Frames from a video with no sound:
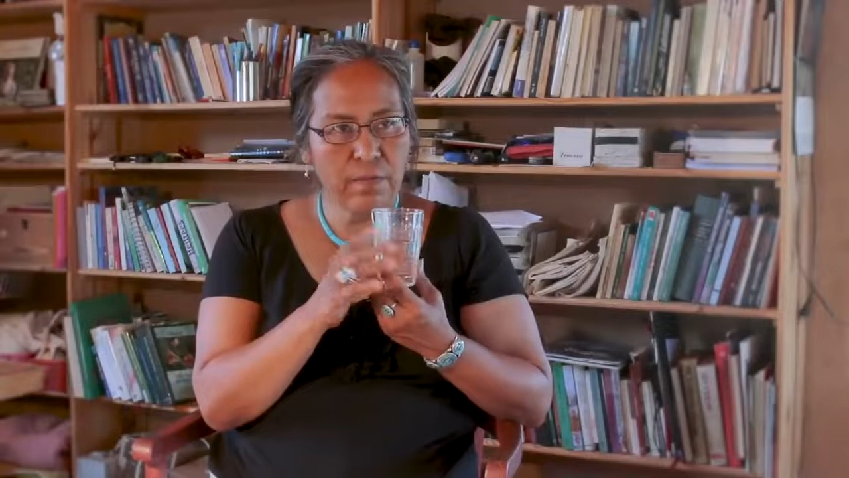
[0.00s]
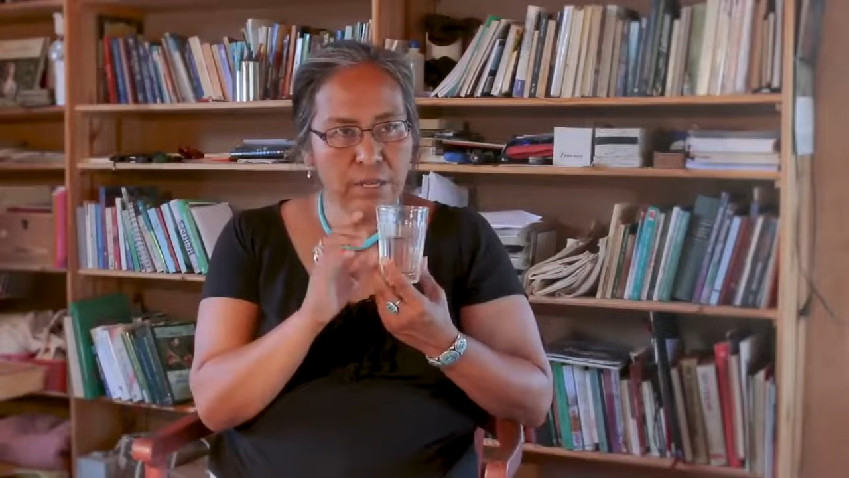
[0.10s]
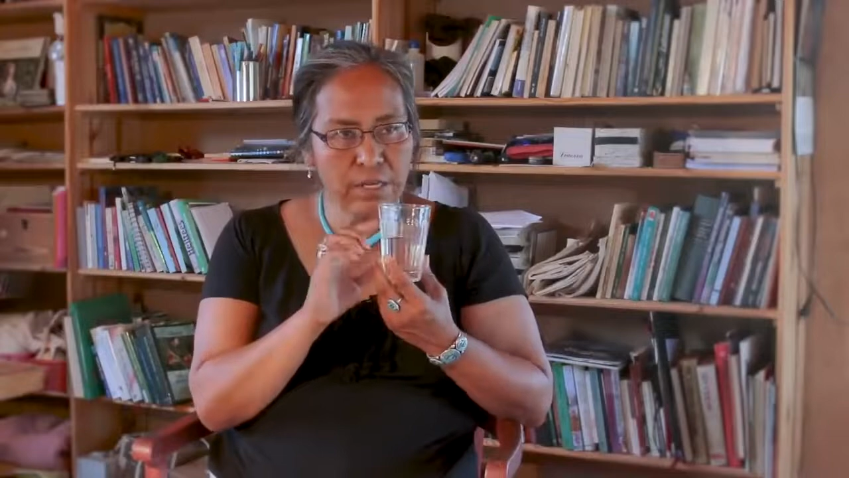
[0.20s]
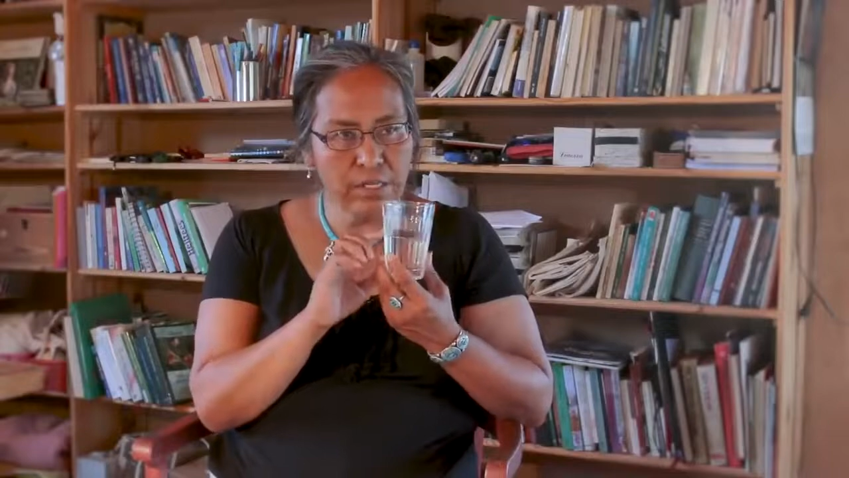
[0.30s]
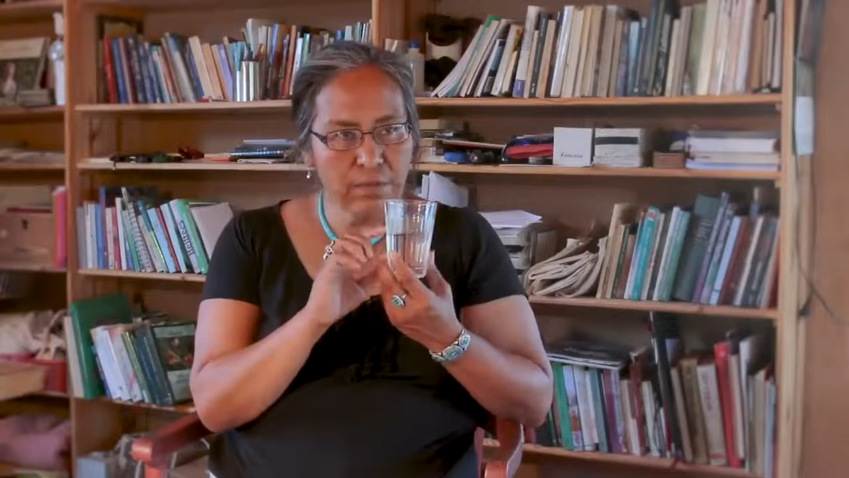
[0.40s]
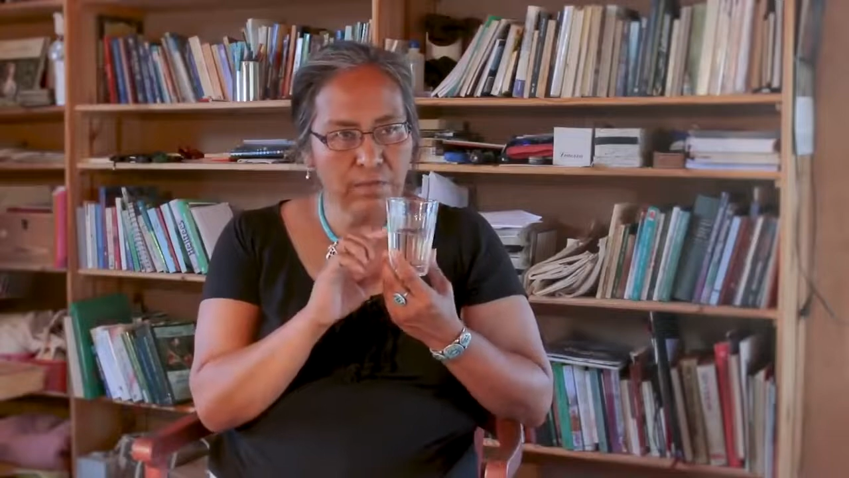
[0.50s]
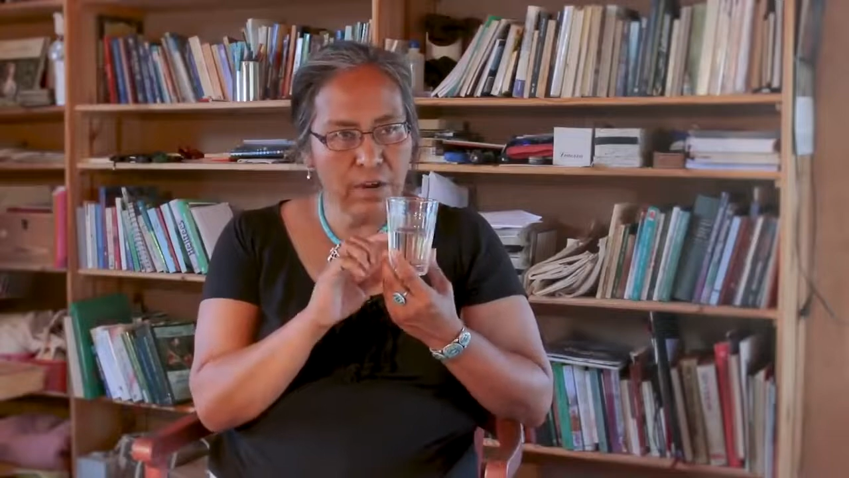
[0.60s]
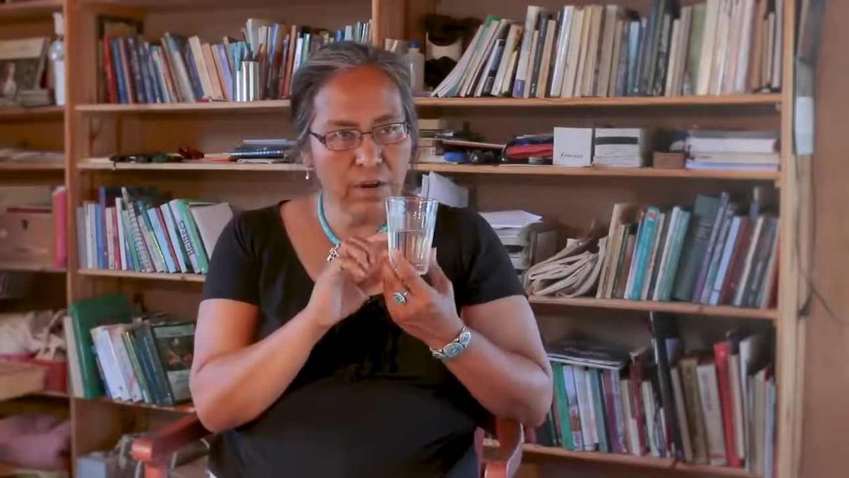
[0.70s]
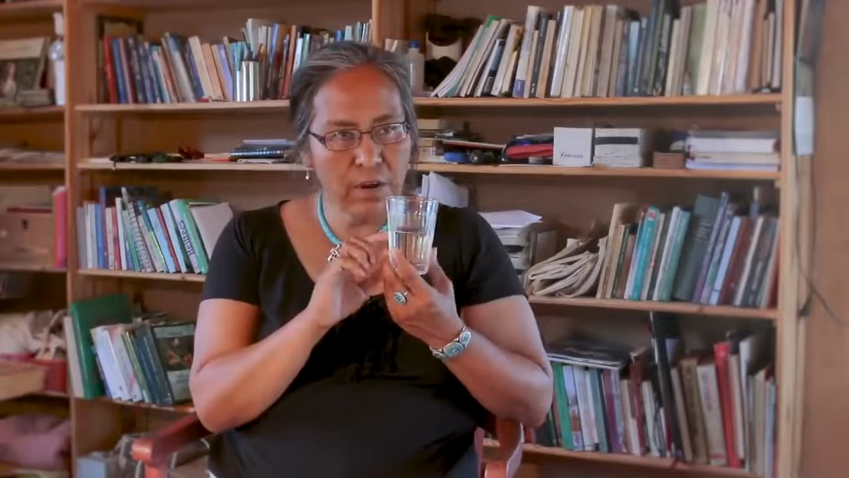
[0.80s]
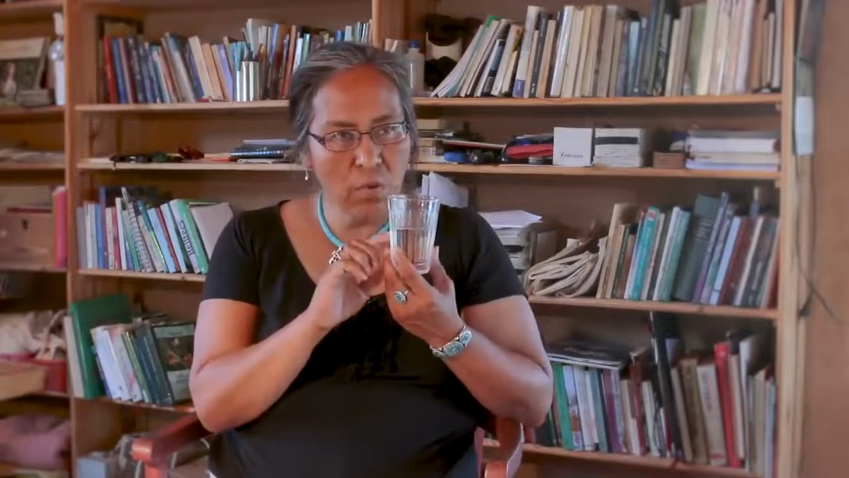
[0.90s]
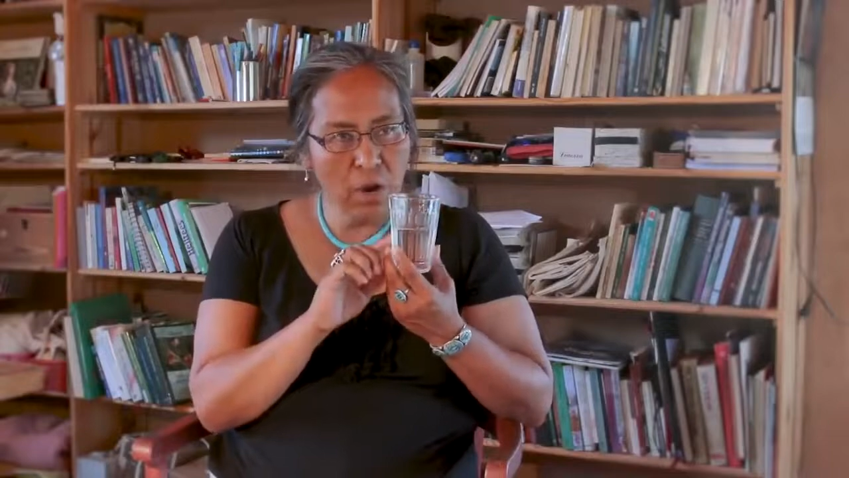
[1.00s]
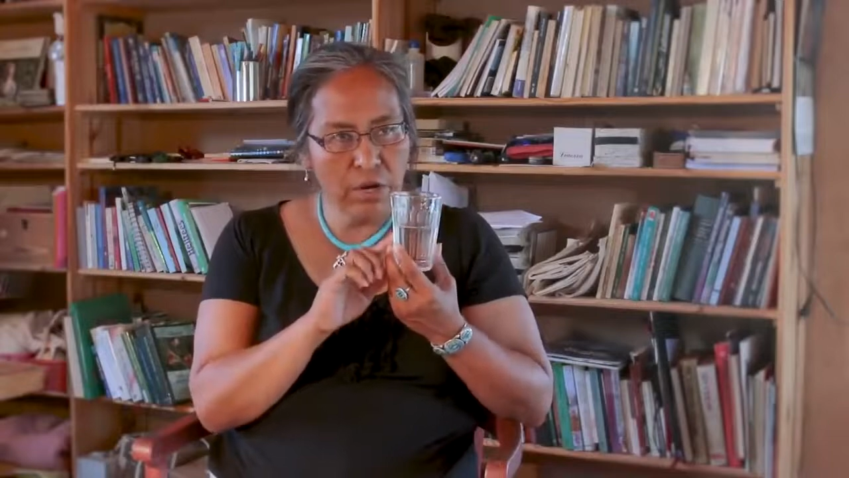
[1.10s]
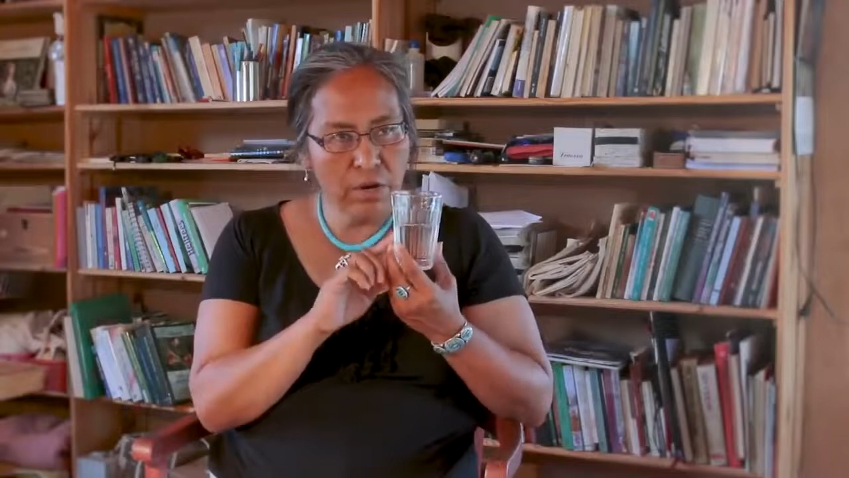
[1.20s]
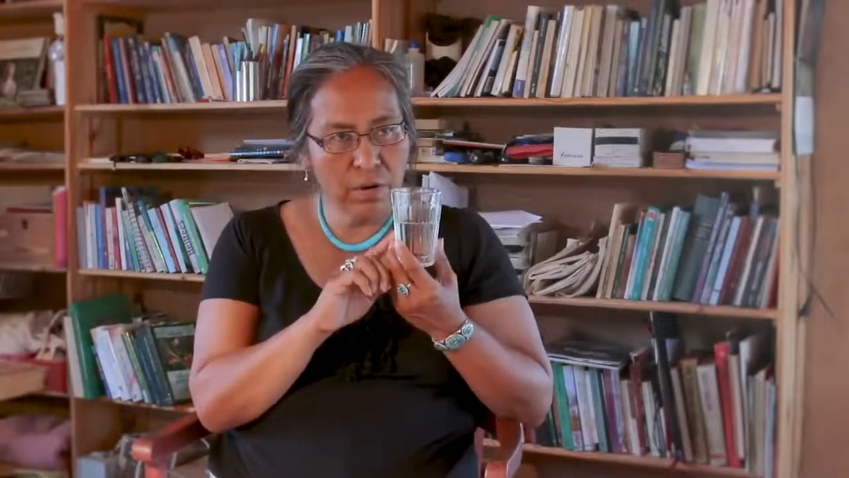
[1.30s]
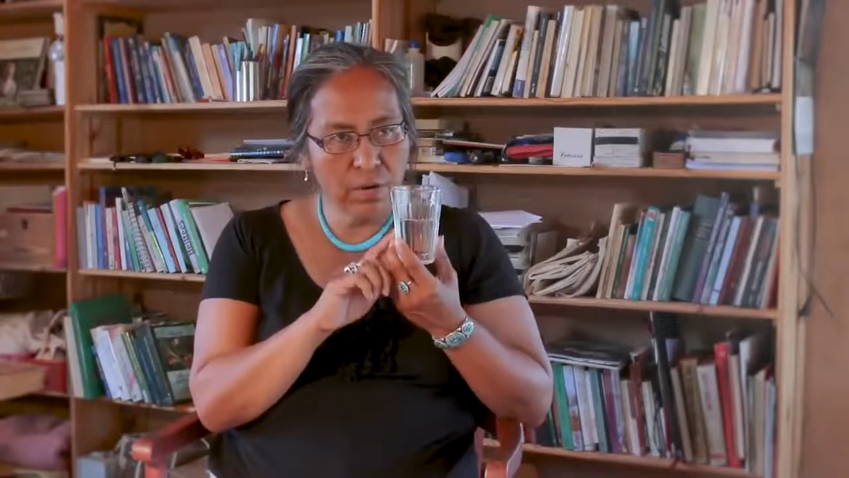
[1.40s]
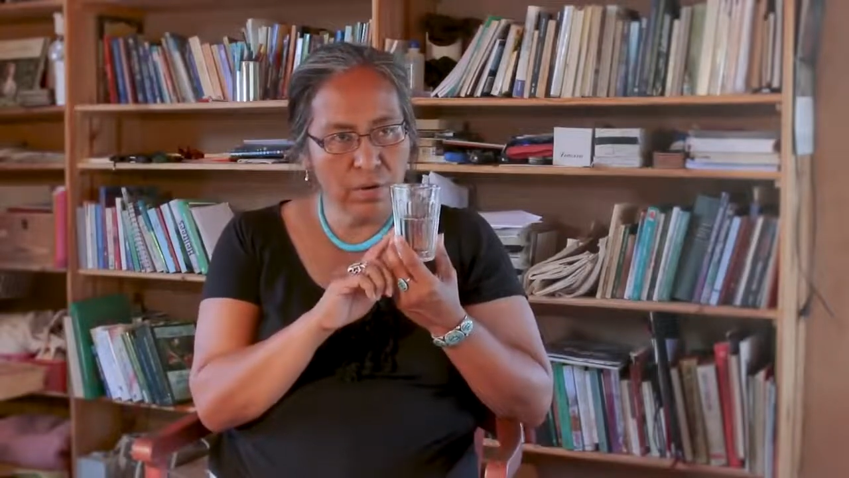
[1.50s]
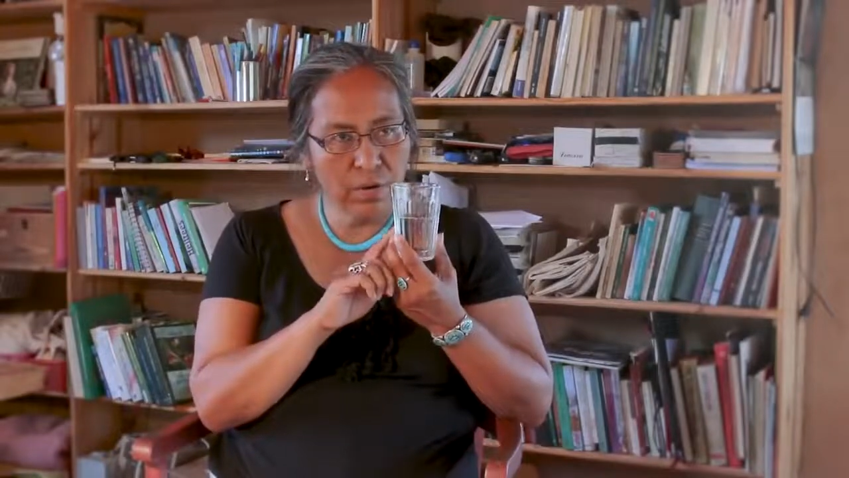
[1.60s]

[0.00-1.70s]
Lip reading: this very water.